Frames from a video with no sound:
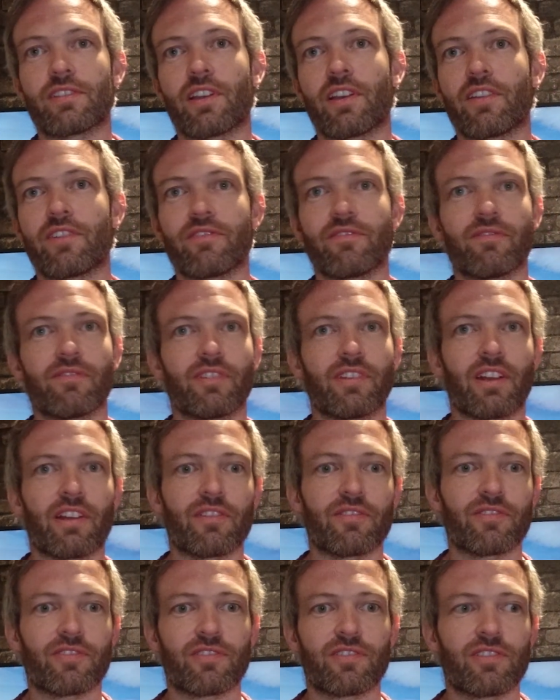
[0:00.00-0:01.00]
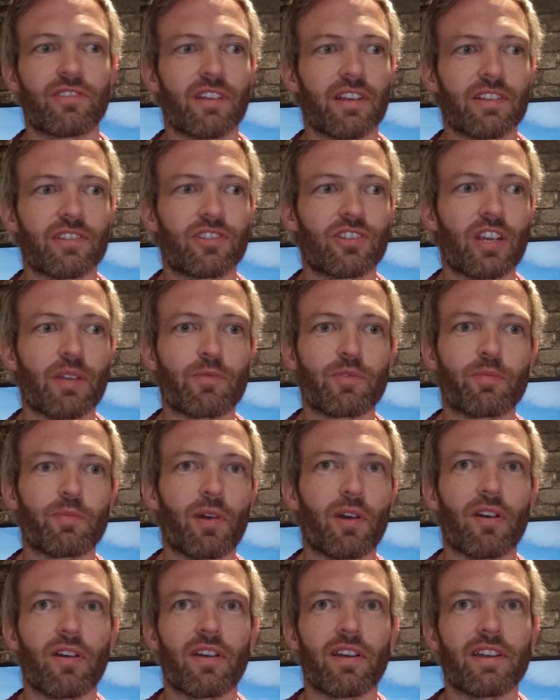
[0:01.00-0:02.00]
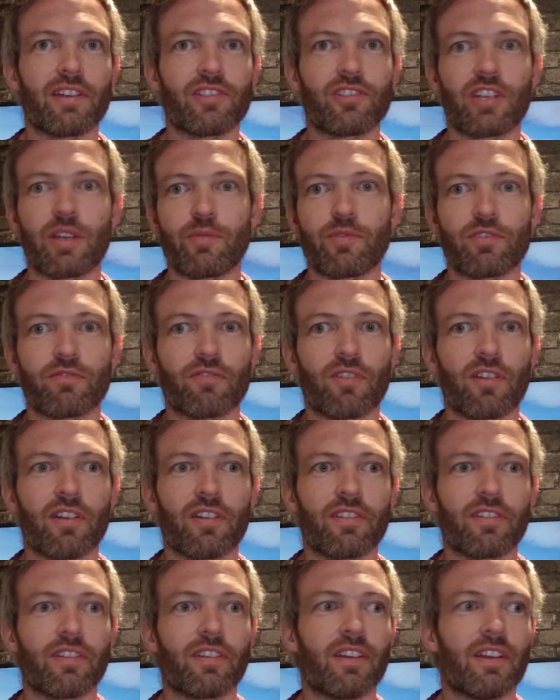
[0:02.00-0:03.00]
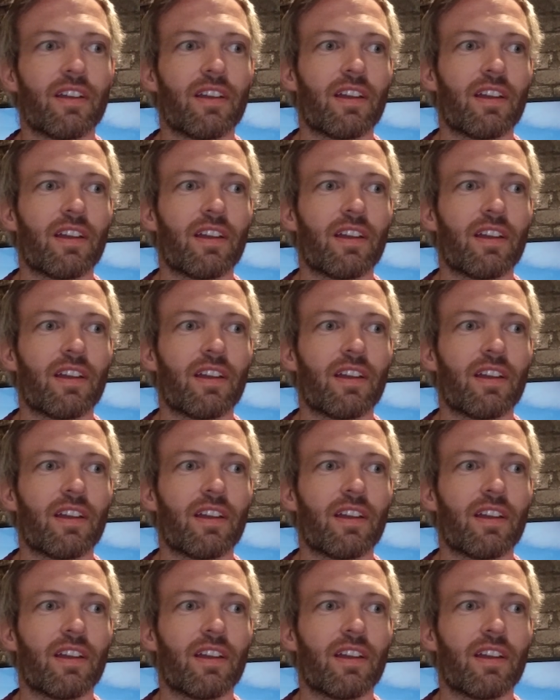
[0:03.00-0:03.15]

So it's cheap to buy, it's cheap to run.